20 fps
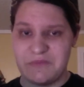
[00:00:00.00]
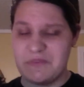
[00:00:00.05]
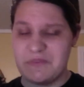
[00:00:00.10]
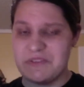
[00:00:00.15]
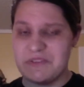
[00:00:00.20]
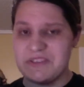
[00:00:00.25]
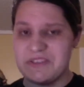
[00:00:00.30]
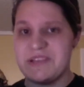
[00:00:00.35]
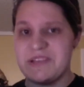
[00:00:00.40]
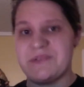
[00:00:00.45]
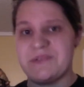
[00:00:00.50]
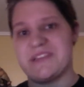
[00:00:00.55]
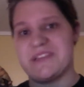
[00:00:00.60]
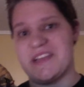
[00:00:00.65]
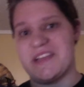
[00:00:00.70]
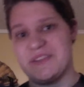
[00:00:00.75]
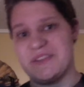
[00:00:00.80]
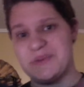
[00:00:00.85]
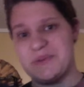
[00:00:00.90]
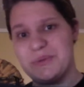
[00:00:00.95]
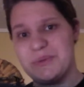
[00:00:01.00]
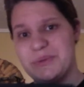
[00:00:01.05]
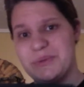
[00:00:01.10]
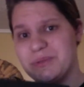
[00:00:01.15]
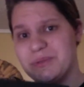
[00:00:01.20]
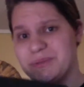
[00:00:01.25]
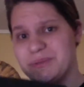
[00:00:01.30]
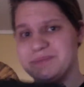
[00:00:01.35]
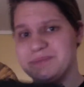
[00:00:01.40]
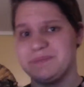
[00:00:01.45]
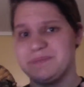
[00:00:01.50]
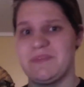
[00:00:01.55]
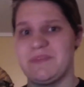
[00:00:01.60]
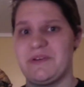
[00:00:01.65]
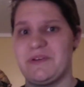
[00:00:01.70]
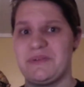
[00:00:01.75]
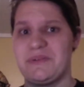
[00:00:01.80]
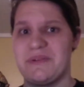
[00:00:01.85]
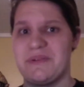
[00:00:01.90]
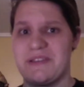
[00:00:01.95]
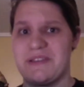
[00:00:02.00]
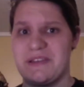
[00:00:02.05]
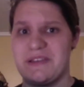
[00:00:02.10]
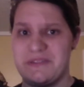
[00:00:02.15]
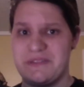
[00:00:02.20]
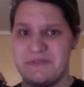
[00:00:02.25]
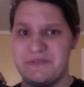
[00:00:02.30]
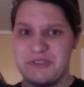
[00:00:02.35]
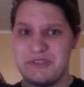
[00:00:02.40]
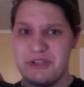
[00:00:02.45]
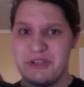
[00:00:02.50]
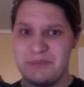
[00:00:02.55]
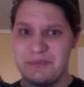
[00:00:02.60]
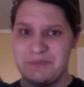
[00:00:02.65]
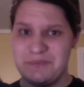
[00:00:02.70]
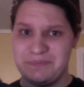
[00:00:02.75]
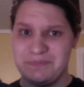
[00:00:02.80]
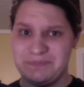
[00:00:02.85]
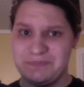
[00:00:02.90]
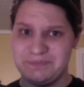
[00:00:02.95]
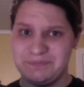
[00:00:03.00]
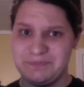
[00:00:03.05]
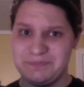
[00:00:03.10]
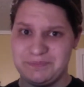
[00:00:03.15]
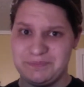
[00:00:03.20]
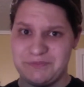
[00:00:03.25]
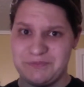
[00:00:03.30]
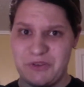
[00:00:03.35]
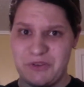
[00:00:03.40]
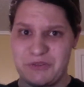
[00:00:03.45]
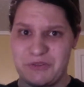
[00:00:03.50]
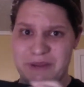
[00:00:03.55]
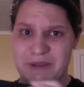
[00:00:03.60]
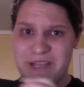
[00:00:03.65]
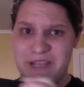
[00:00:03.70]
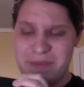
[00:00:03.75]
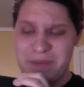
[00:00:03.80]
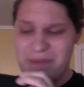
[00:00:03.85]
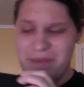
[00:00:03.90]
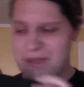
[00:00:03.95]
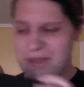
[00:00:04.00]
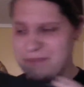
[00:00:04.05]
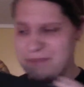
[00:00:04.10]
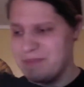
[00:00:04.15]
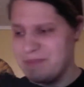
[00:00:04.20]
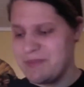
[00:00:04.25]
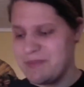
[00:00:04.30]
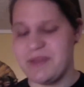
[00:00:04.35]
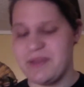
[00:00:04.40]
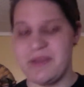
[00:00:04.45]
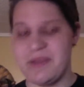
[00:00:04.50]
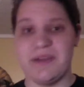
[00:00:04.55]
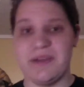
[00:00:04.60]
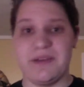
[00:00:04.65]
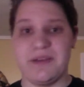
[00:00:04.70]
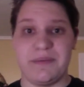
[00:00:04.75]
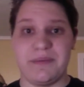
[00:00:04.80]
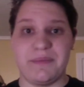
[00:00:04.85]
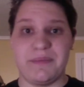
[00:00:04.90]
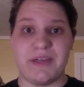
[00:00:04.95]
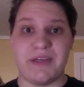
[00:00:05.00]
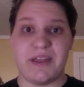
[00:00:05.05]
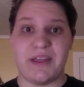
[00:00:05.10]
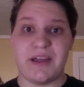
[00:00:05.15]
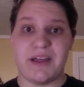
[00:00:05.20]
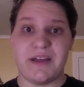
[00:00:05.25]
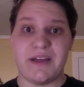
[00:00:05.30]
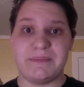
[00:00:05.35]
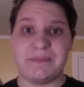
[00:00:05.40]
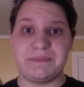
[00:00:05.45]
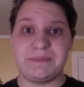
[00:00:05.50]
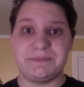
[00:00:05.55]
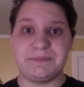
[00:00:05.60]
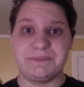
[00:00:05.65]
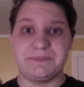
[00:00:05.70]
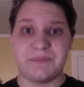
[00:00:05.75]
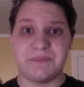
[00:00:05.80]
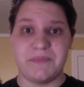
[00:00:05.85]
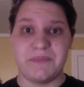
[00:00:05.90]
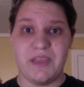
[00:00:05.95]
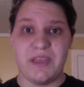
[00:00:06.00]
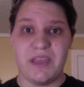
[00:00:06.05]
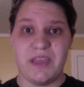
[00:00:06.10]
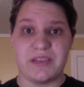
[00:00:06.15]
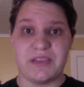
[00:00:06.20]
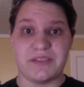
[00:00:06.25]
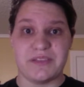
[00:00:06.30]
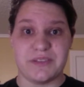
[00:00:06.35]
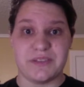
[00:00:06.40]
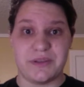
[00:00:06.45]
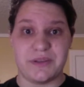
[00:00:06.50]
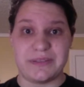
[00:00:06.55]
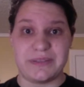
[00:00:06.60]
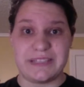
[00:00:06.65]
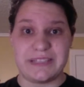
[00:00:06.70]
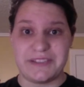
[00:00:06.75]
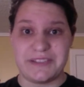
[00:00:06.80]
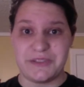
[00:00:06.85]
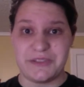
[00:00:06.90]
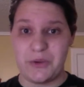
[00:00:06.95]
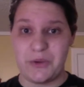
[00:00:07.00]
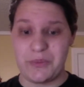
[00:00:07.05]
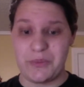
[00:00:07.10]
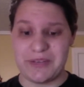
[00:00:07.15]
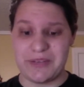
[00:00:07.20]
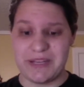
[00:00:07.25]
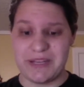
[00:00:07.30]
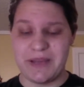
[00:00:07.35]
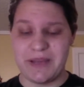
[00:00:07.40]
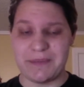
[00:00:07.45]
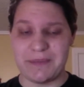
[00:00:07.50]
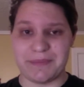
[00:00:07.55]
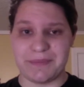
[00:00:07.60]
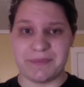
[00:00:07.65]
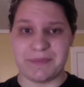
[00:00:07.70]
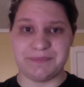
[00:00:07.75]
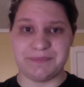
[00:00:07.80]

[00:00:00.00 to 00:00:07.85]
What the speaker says: which I thought was kind of cool. So I'd rather have a shirt for Breaking Bad. But yeah, so let's open it up.